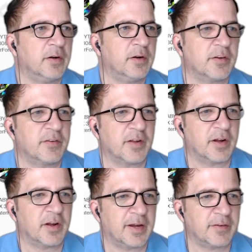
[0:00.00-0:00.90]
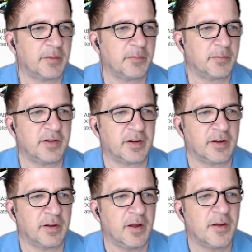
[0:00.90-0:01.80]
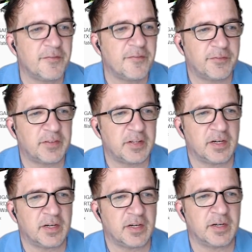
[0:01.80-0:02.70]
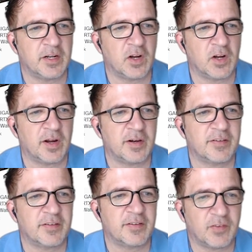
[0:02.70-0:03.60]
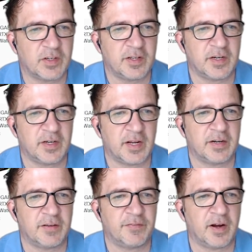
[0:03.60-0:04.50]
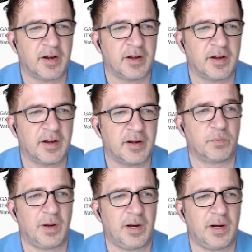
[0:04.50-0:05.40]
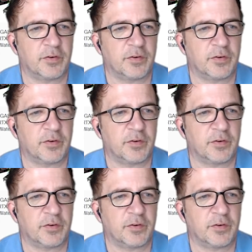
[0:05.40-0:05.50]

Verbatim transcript: just in StockX. I'm seeing 1599 1795 Wow.